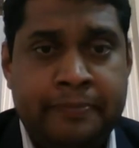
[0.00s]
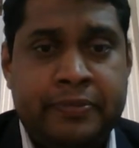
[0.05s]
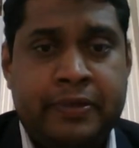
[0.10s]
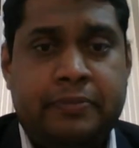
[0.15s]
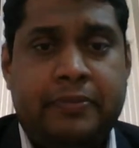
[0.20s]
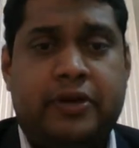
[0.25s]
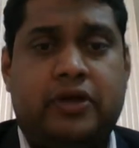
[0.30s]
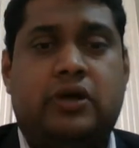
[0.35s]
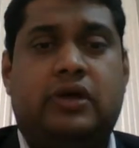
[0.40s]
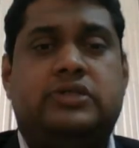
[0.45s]

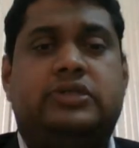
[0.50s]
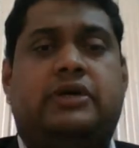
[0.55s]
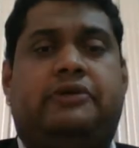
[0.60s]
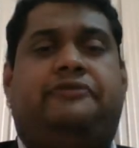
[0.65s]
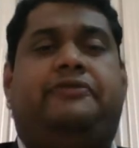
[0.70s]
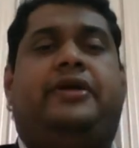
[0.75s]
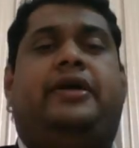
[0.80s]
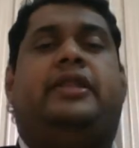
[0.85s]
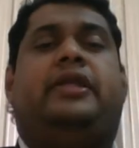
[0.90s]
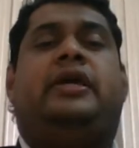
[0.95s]
because
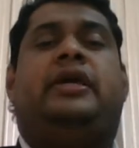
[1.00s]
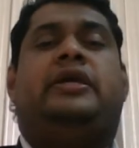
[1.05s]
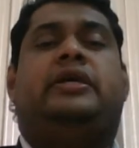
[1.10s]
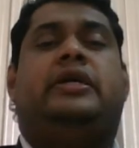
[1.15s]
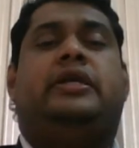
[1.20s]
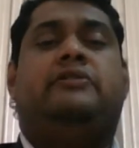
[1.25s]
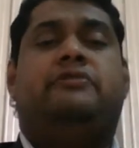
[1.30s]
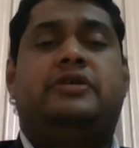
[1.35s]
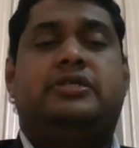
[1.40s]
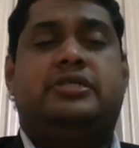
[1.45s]
of any
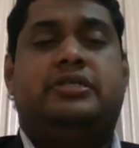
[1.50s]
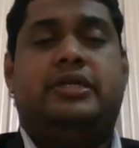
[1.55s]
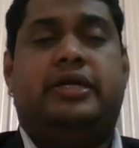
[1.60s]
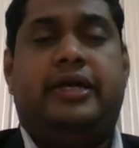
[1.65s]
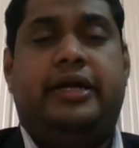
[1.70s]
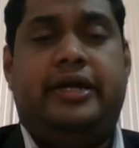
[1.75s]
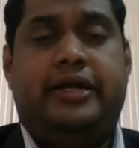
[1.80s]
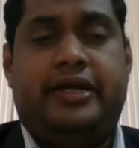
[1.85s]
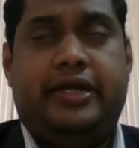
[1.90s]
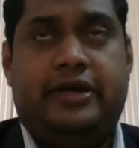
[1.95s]

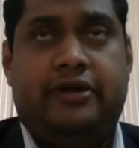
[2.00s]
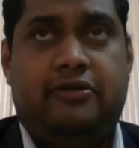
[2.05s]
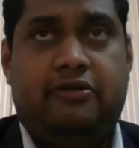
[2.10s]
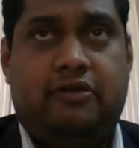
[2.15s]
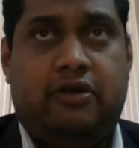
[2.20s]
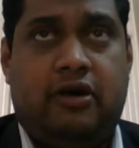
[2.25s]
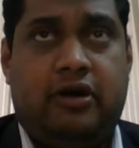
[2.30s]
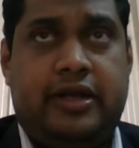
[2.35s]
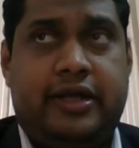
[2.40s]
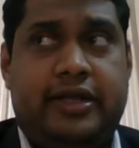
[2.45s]
investigative
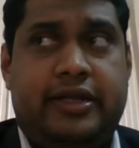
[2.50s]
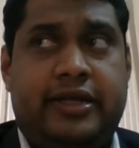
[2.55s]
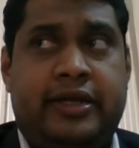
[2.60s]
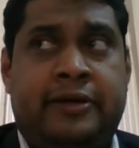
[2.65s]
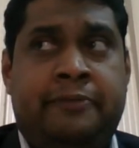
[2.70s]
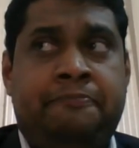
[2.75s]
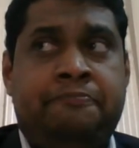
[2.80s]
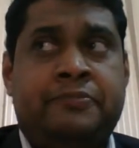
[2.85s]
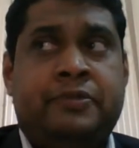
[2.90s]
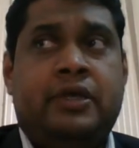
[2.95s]
or
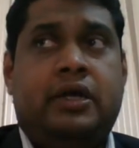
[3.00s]
any